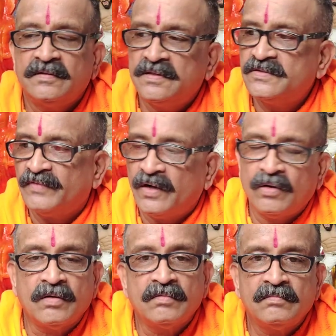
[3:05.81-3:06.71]
this
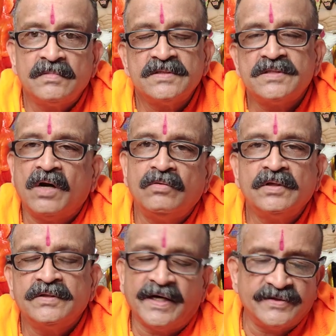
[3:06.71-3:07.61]
fellow a
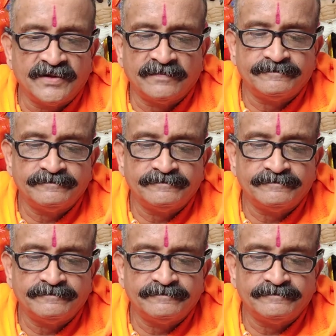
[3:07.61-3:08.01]
sound thrashing.